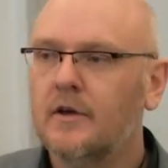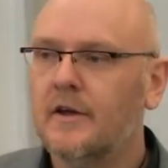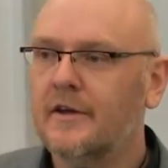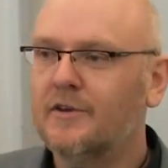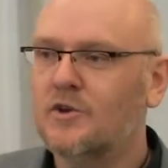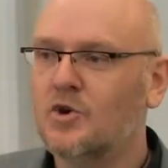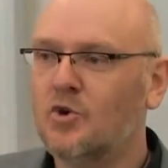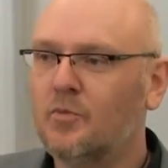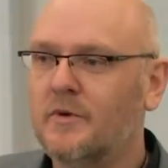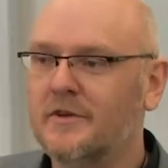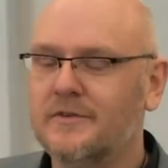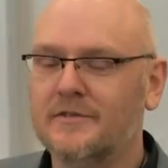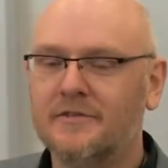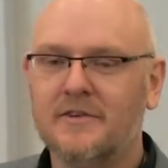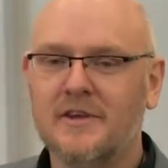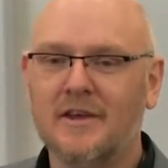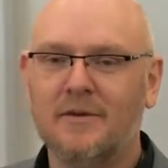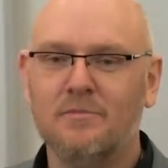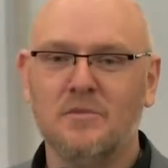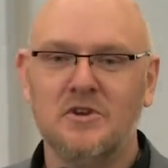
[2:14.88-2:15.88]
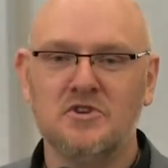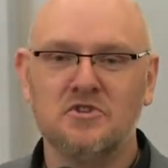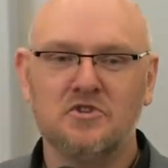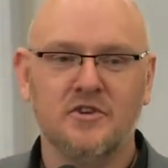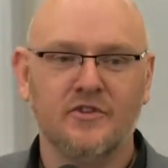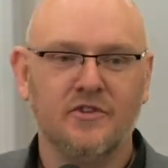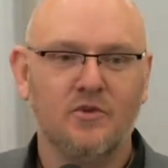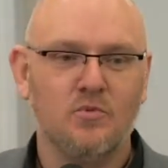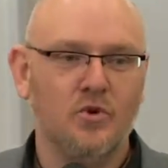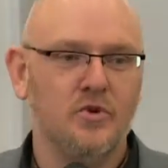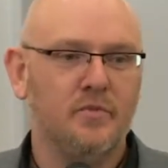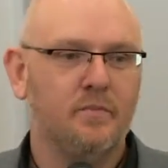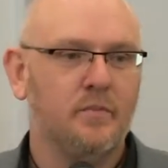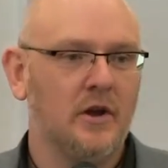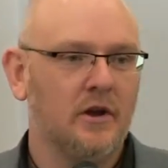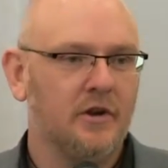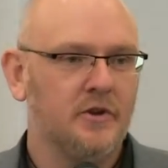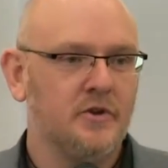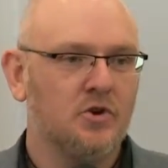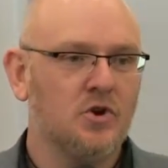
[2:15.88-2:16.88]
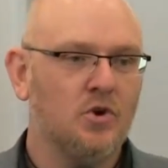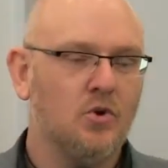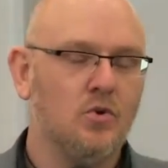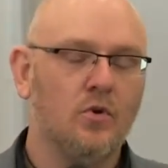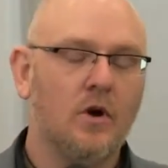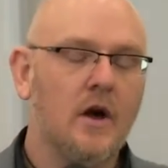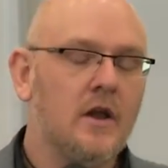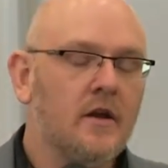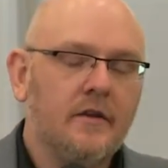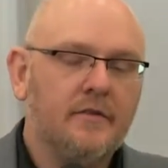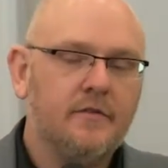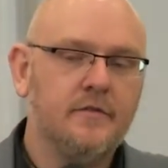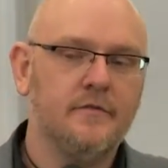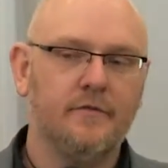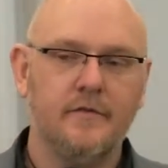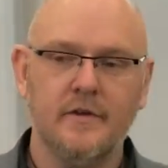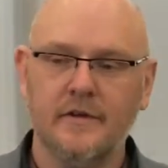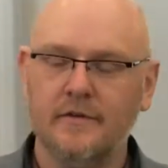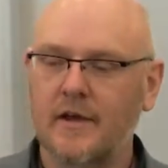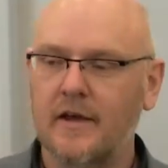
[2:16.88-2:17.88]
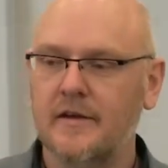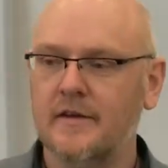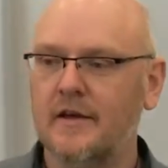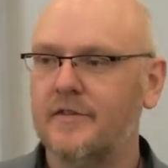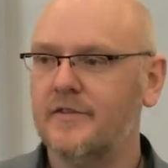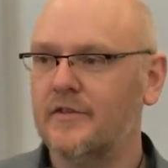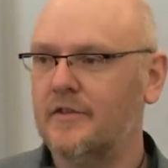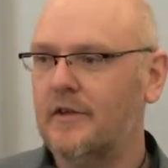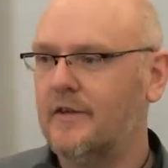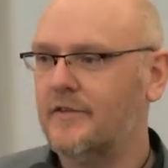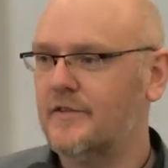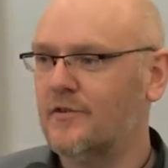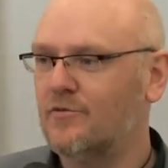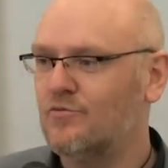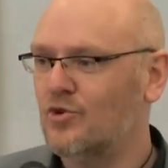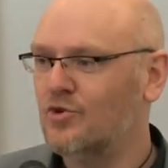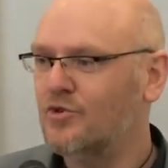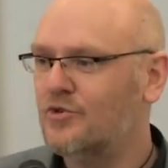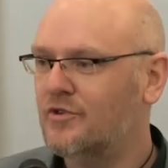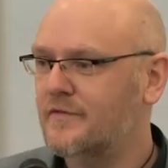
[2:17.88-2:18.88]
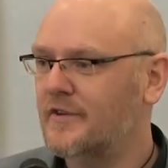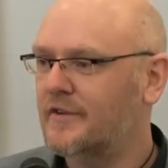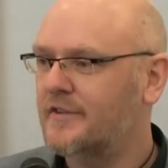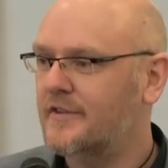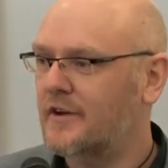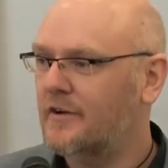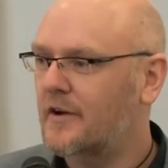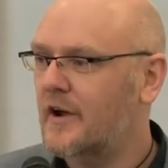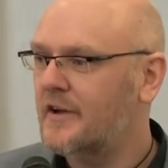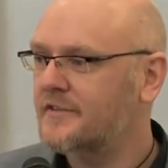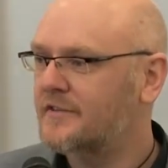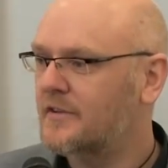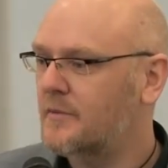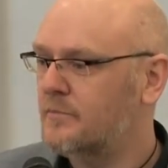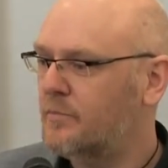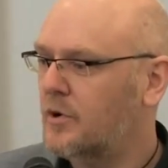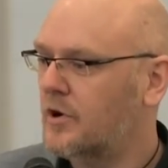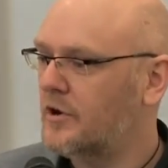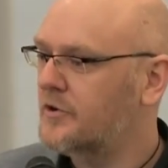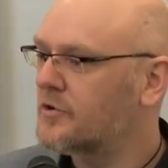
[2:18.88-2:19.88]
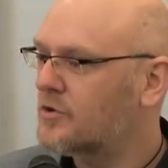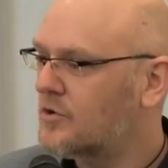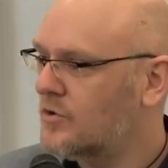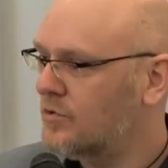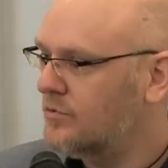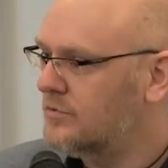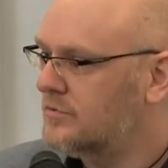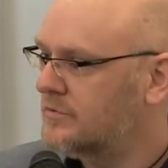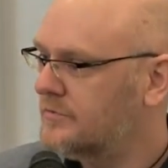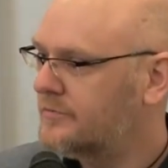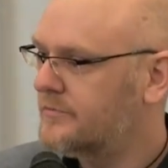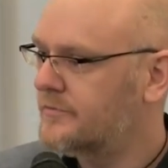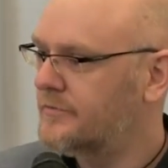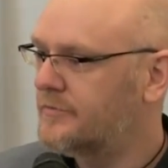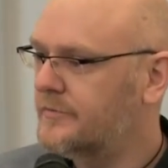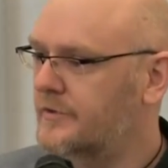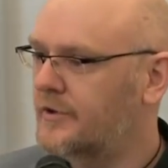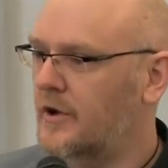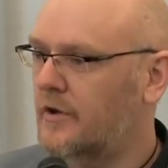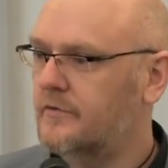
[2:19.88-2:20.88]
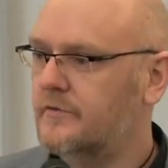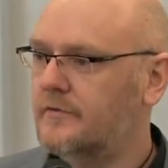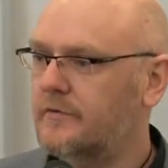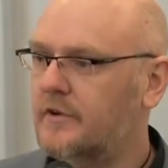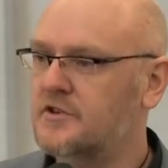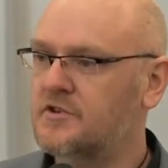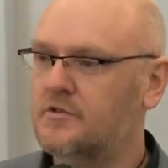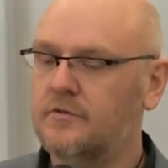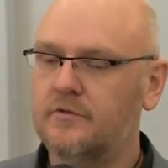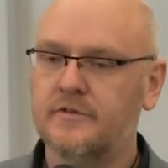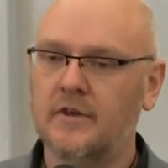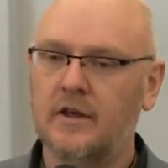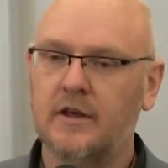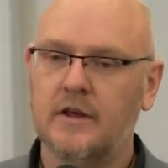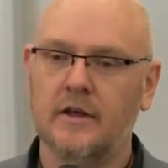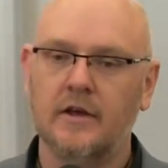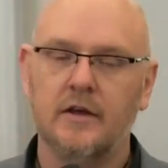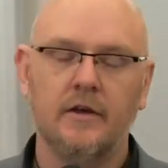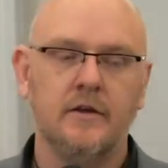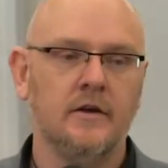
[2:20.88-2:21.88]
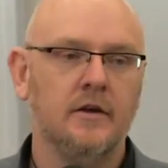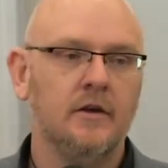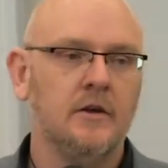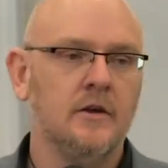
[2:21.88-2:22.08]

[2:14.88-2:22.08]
And Gilbert keep mentioning the word political, and at the root of it there are some political, you know, issues here.